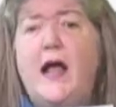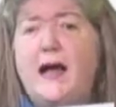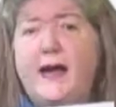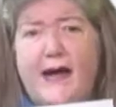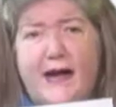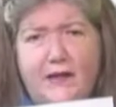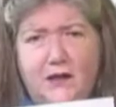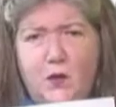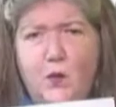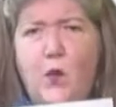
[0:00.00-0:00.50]

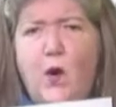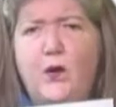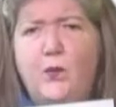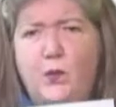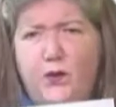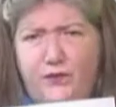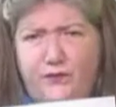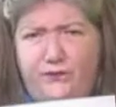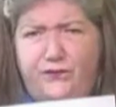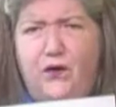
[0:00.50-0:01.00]
get the one
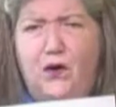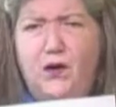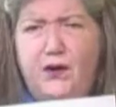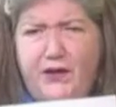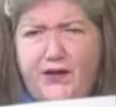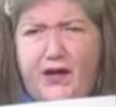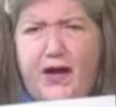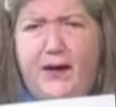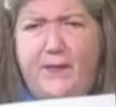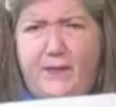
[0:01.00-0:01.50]
with full
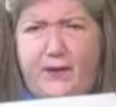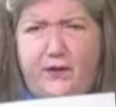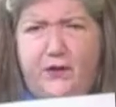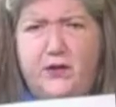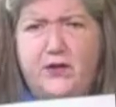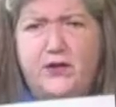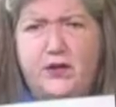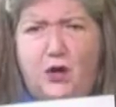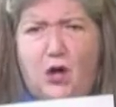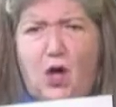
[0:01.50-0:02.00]

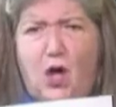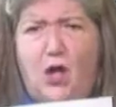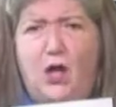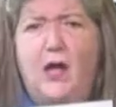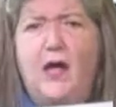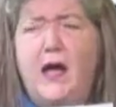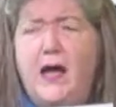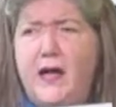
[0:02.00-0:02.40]
thimerosal.